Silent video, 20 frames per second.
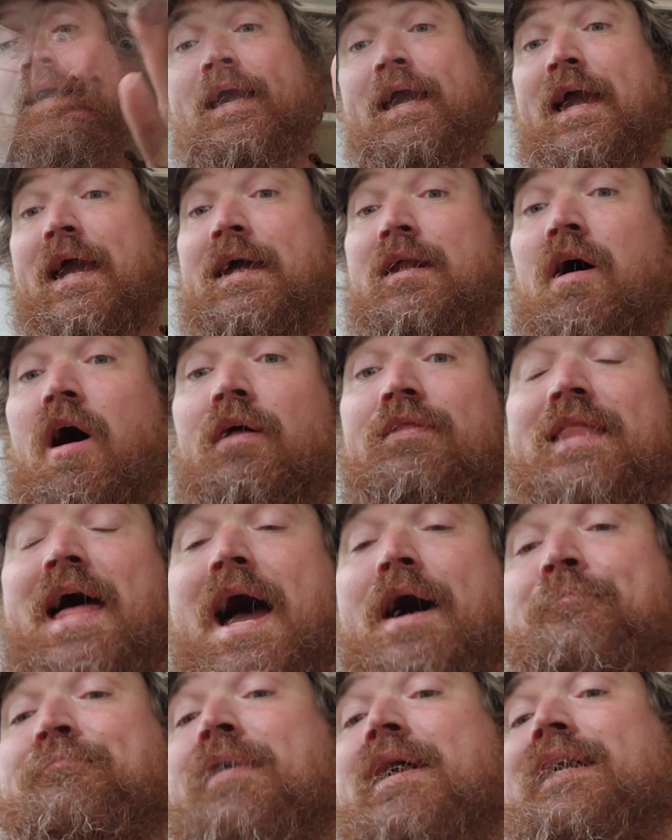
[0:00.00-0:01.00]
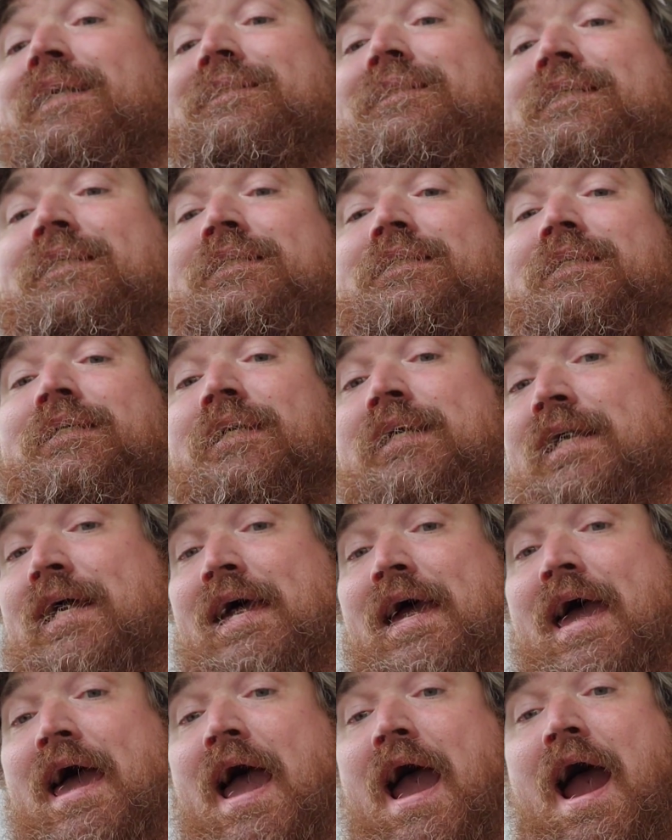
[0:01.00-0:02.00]
And on that message,
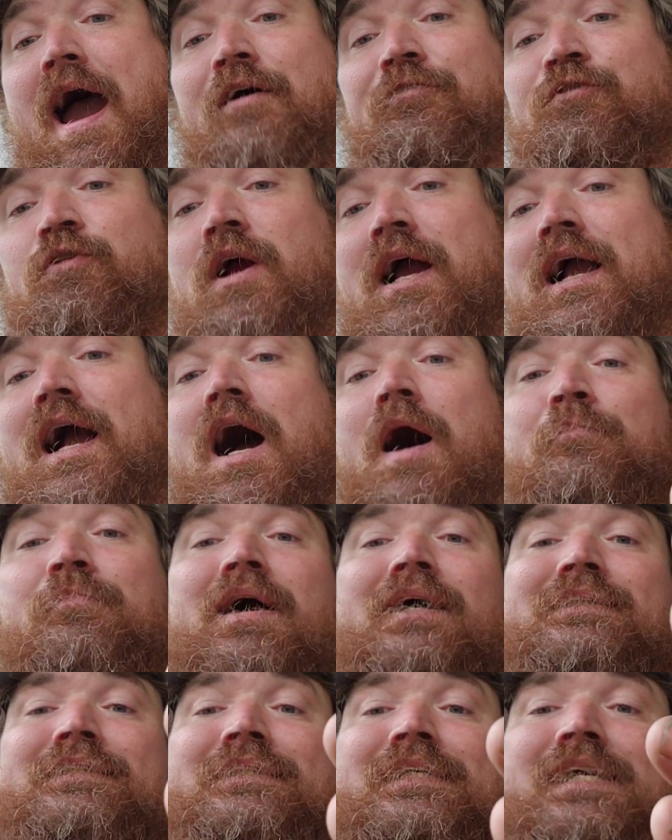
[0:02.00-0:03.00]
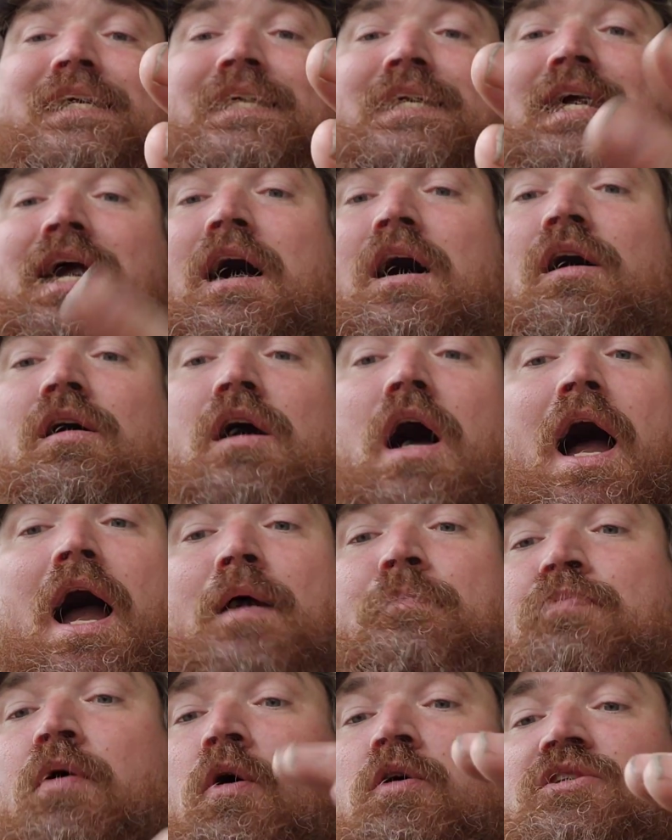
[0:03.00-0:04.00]
after I got my CDL, I
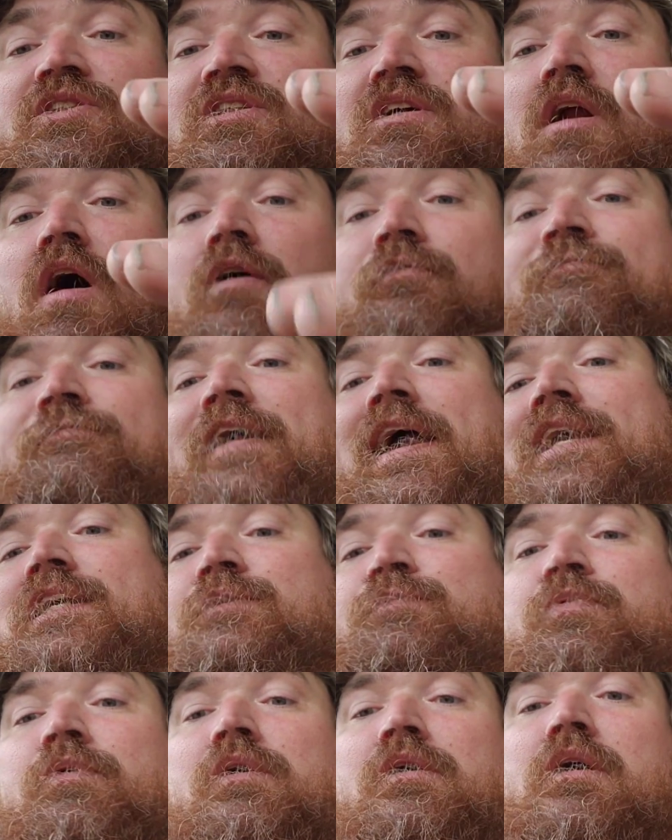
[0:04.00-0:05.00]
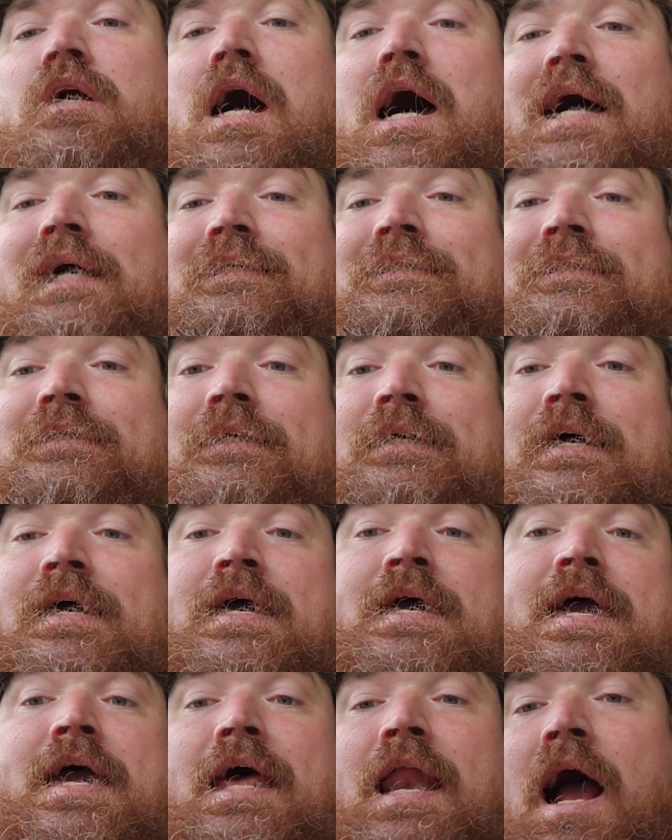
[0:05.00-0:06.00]
posted on Facebook, guys,
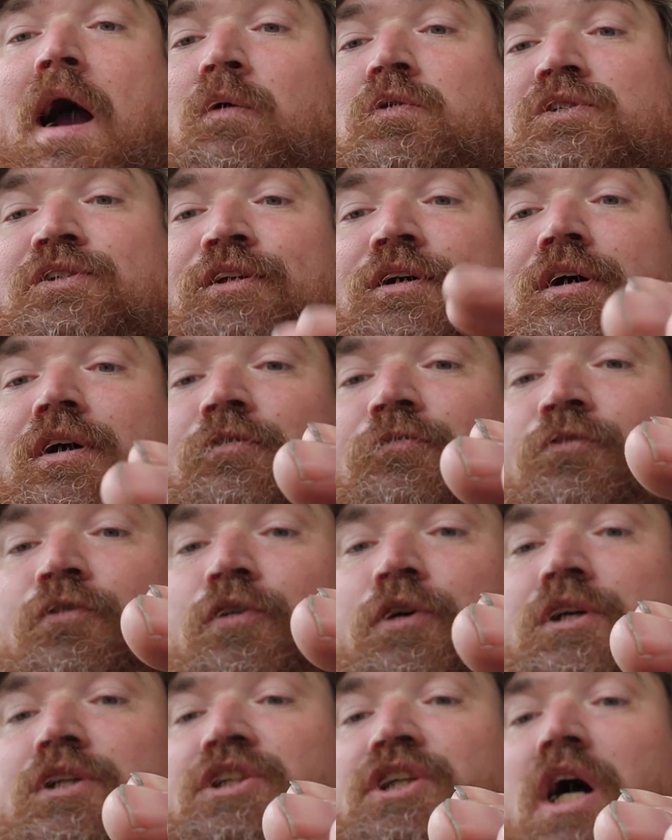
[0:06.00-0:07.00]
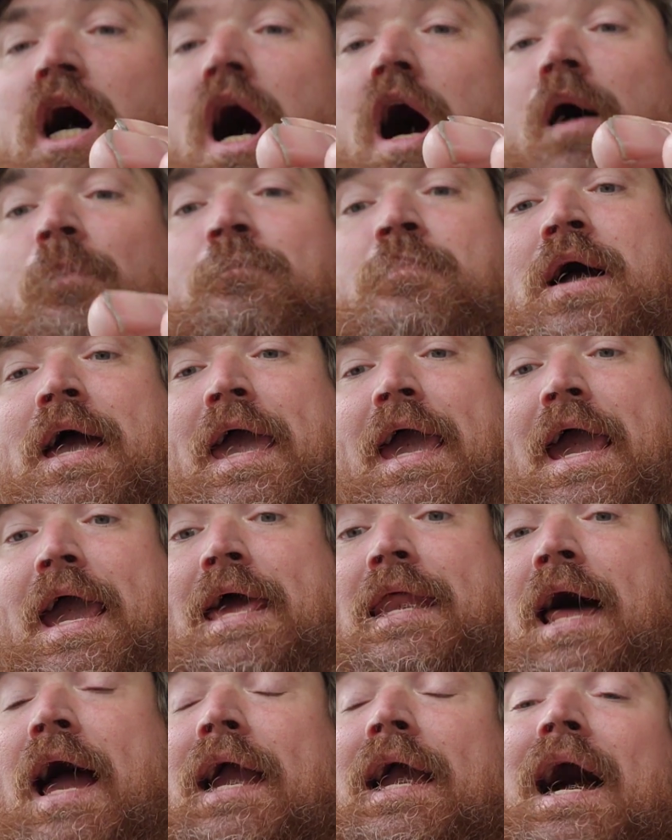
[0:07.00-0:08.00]
and I was looking for a job,
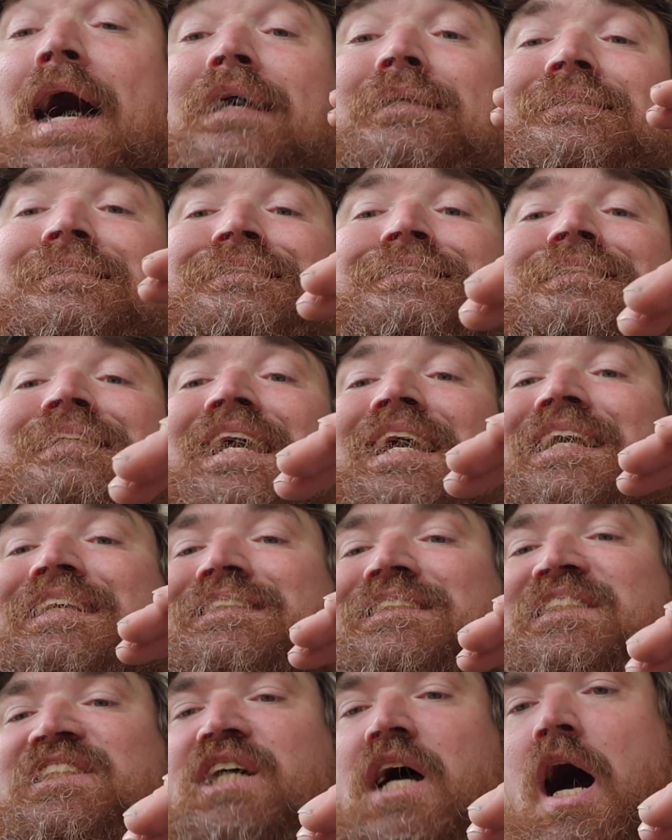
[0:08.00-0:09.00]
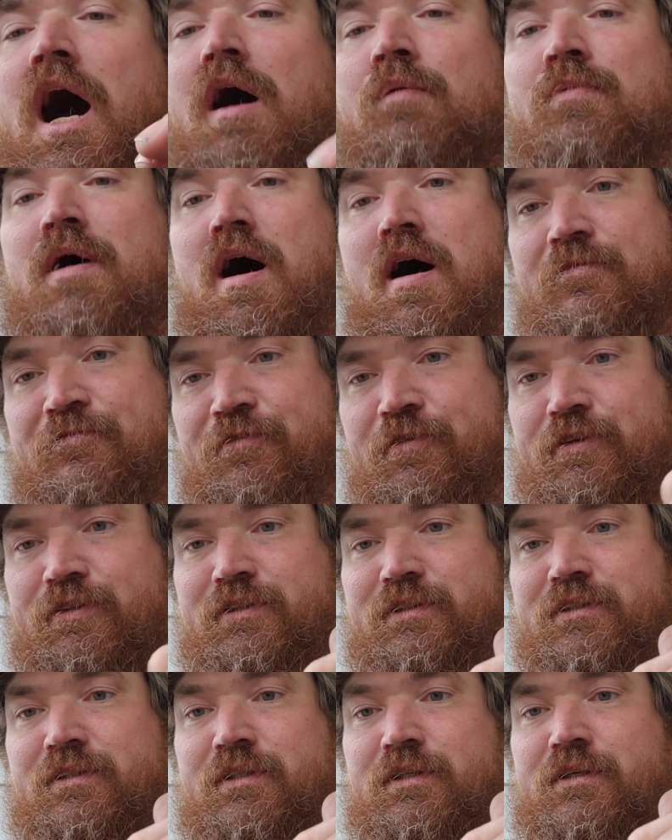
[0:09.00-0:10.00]
and I got six job
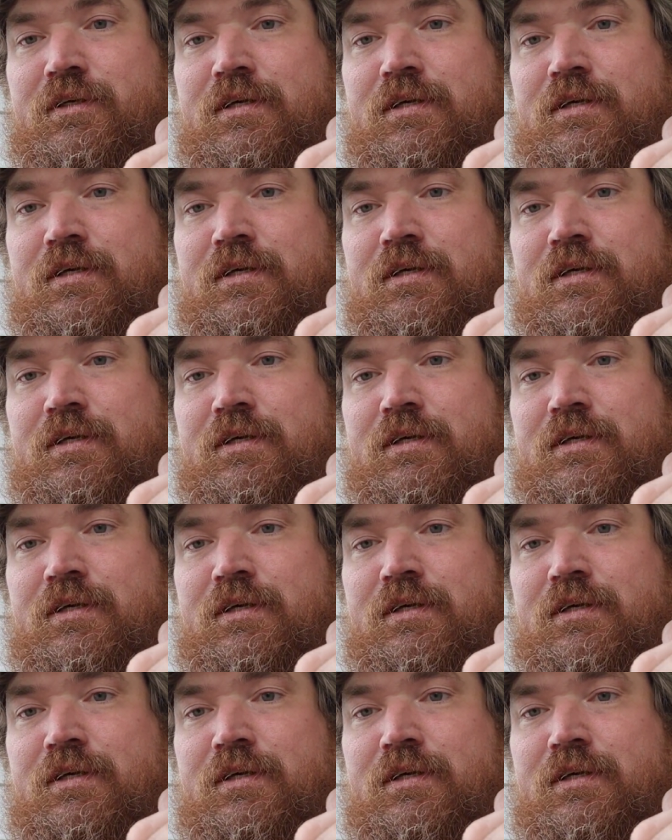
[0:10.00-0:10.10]
offers.